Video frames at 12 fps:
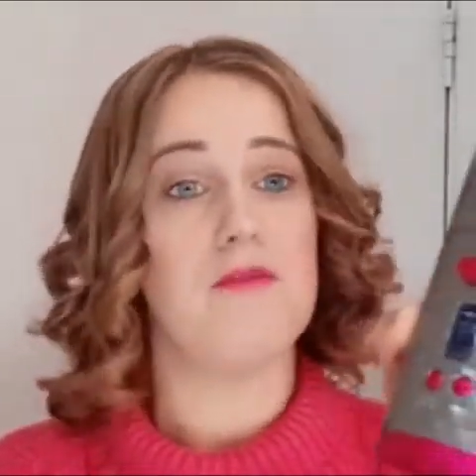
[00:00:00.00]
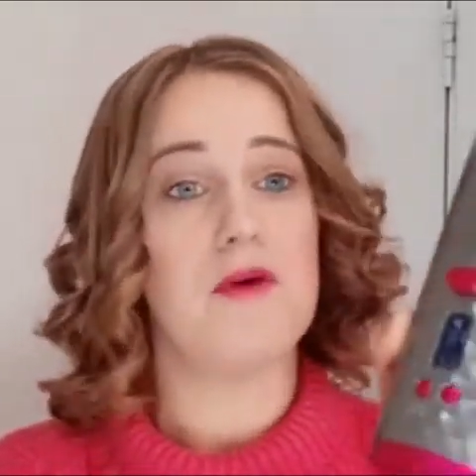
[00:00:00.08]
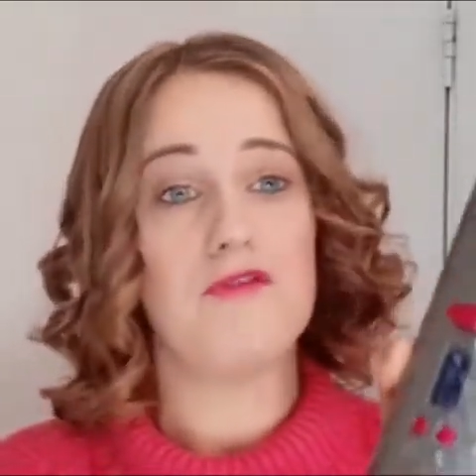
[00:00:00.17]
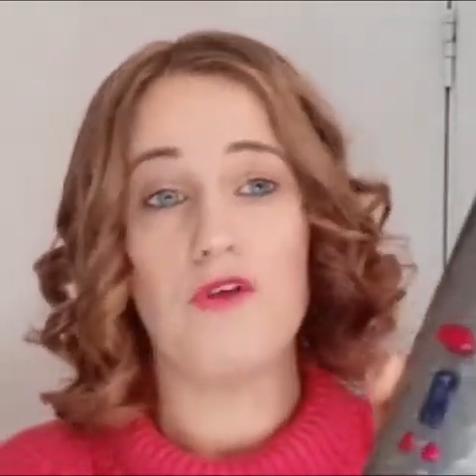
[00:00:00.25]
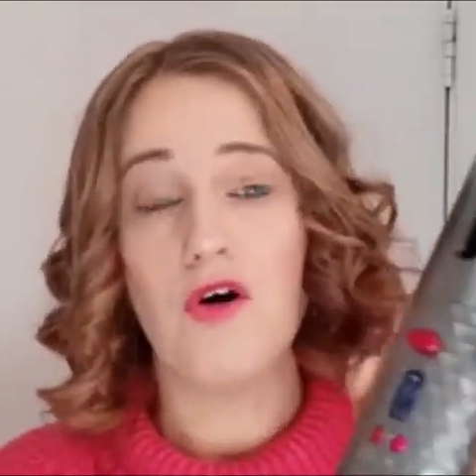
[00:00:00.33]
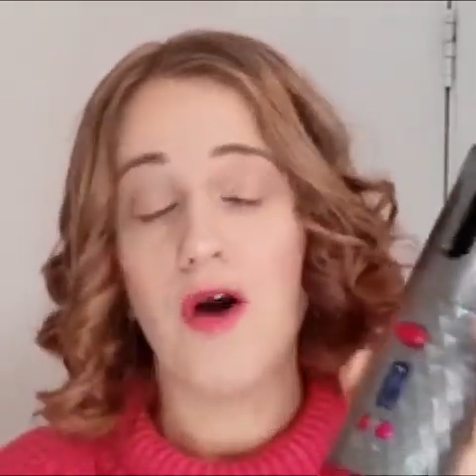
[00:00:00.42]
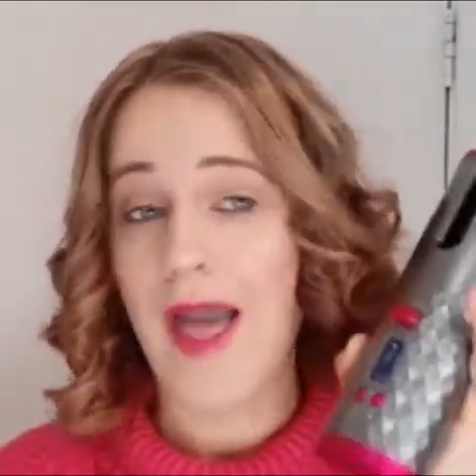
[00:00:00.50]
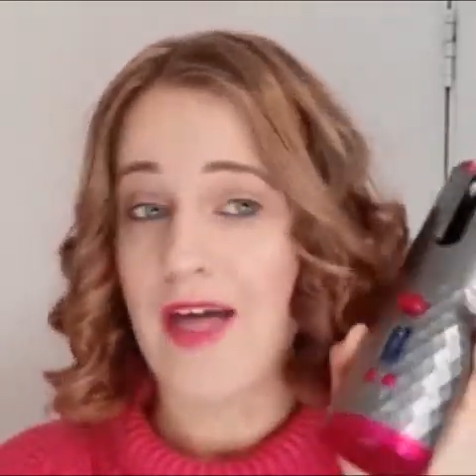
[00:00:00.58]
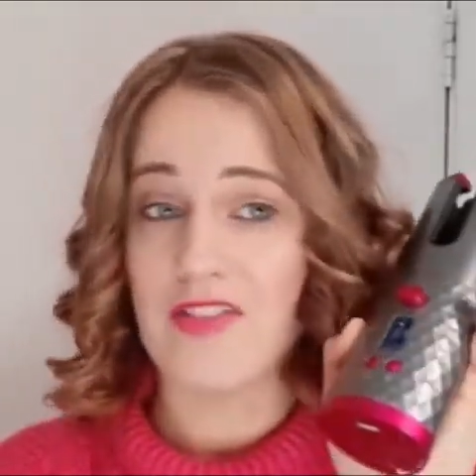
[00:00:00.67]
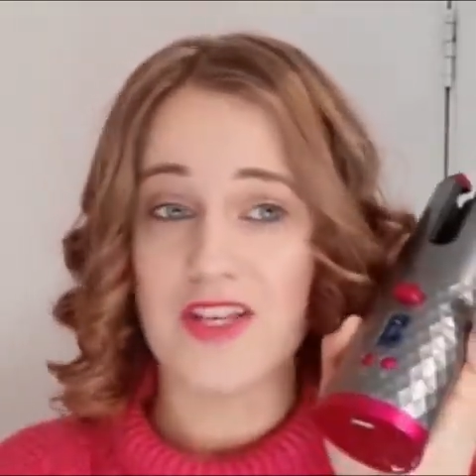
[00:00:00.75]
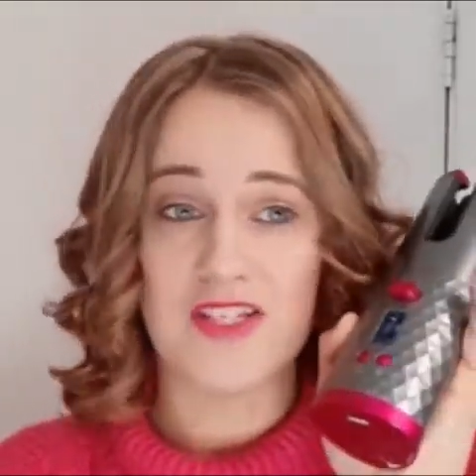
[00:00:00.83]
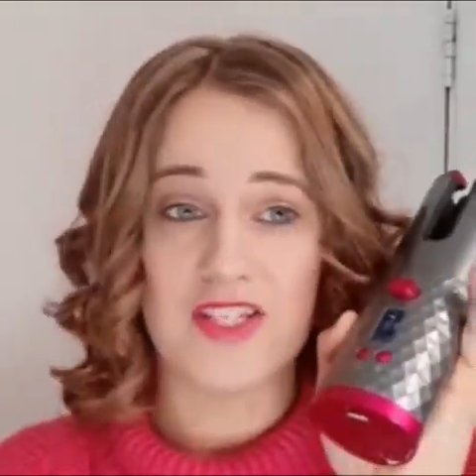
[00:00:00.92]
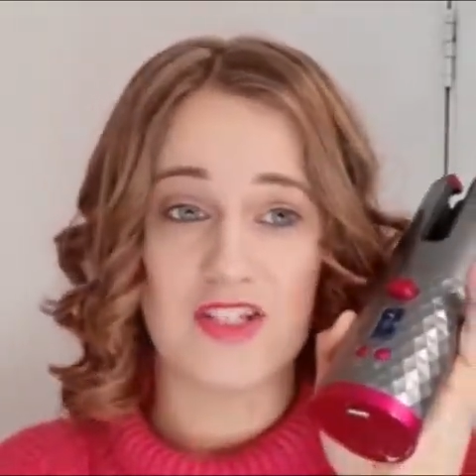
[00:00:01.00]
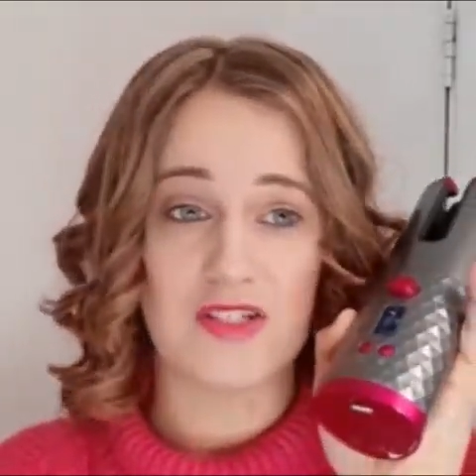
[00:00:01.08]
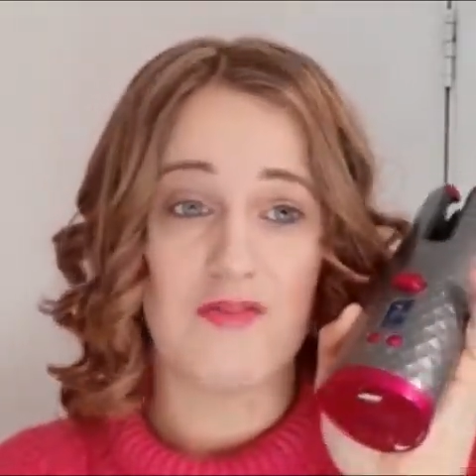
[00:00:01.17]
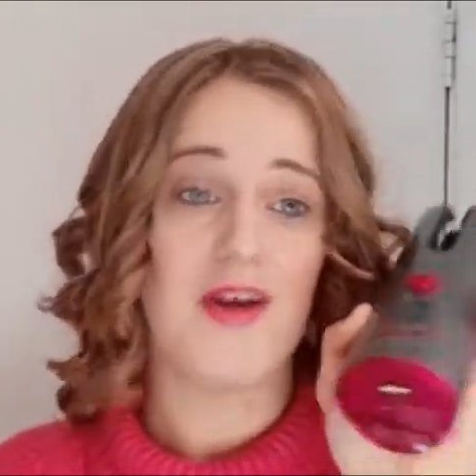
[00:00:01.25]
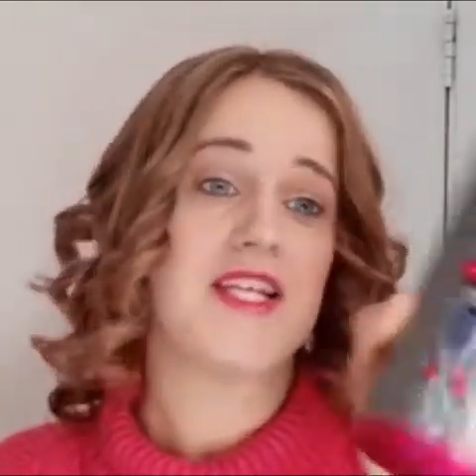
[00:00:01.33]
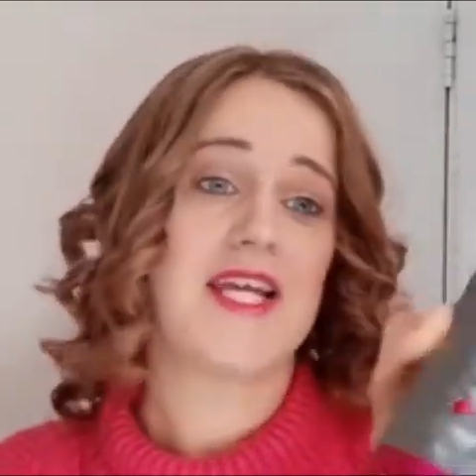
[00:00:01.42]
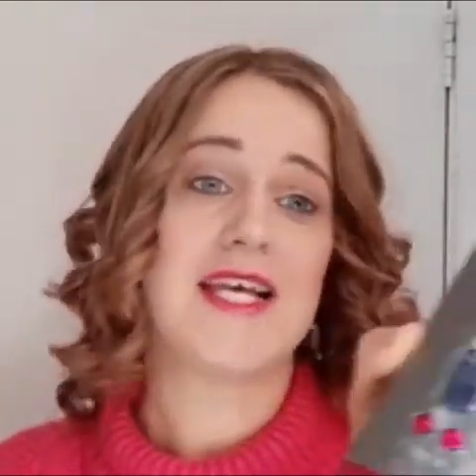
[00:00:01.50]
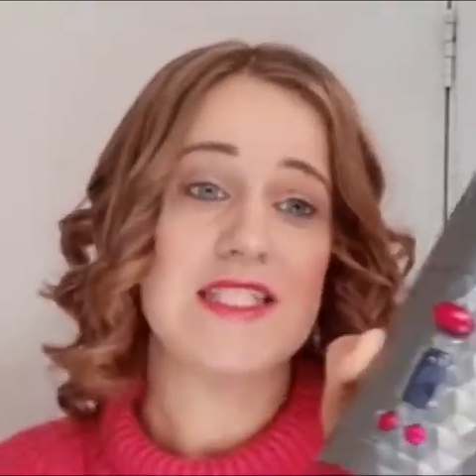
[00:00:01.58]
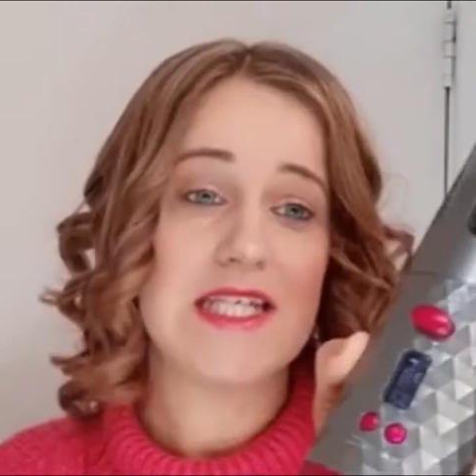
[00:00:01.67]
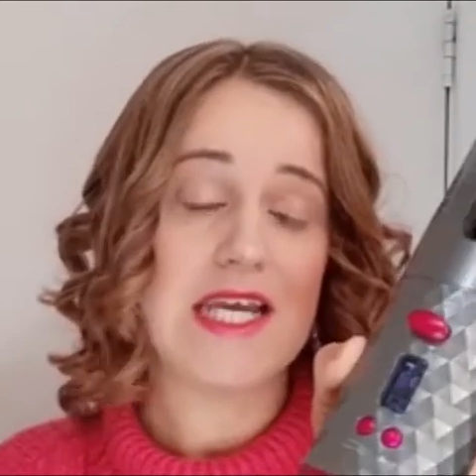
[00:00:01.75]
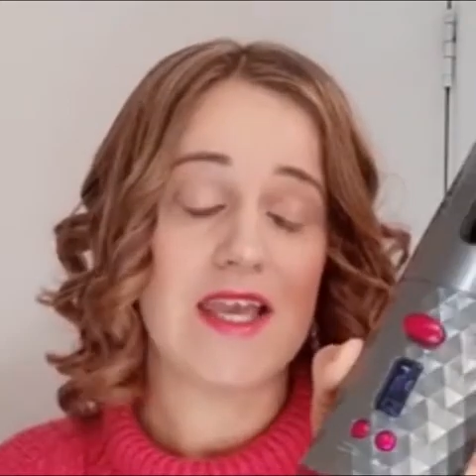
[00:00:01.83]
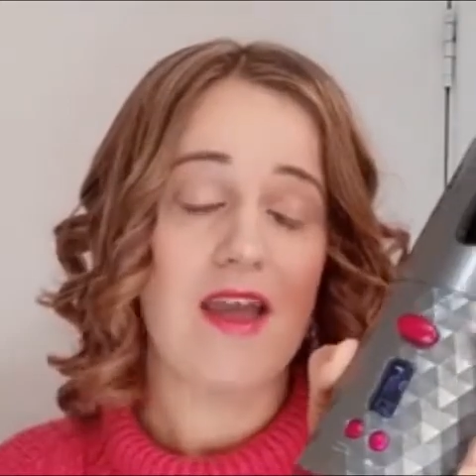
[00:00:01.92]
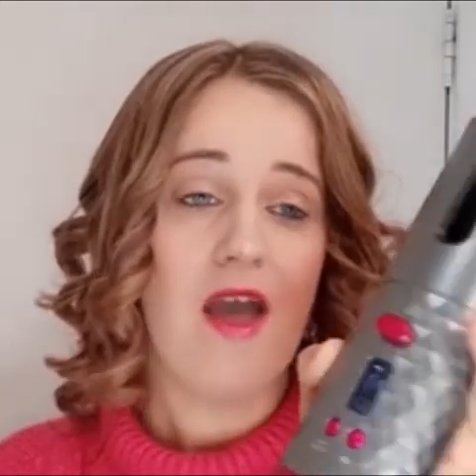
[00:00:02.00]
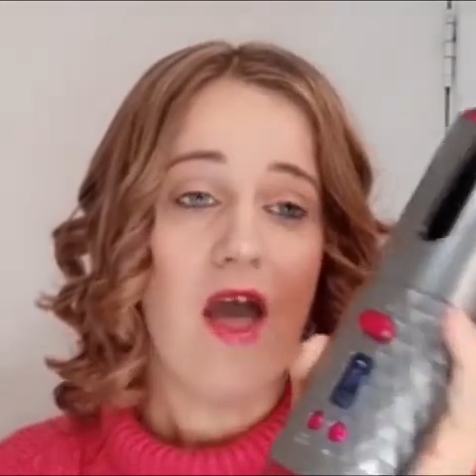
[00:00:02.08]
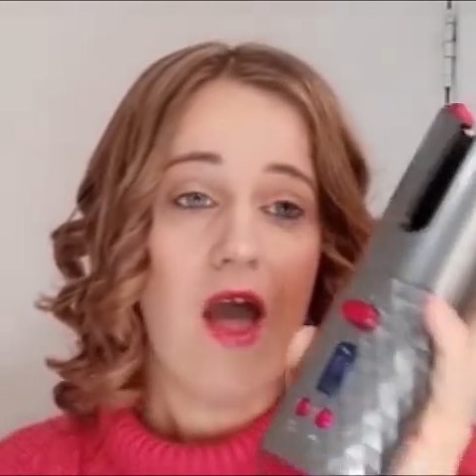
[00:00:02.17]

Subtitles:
before, and this is just fantastic.